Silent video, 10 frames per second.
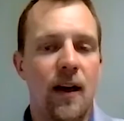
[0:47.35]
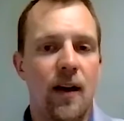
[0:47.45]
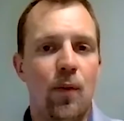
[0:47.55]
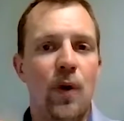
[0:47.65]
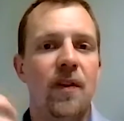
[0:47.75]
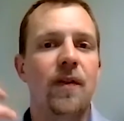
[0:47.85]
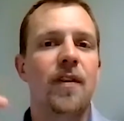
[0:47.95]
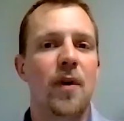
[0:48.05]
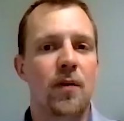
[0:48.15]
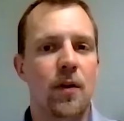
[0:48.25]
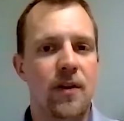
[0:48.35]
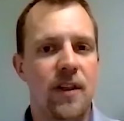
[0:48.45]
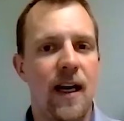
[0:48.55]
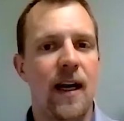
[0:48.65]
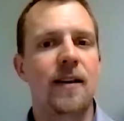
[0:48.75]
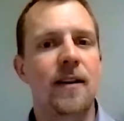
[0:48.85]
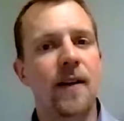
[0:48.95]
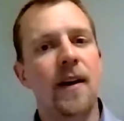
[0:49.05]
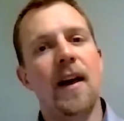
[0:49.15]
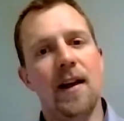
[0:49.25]
moving from a rosette
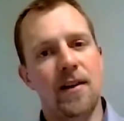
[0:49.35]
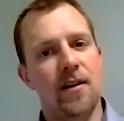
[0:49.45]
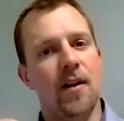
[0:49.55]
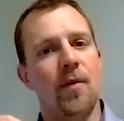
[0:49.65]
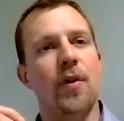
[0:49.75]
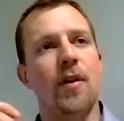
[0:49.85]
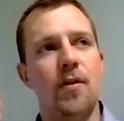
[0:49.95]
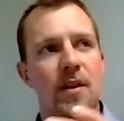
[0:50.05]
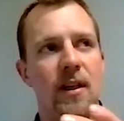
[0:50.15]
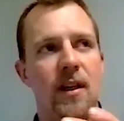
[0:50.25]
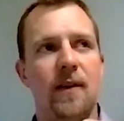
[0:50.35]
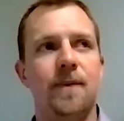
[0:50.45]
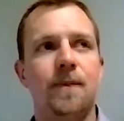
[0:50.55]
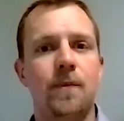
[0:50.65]
and start producing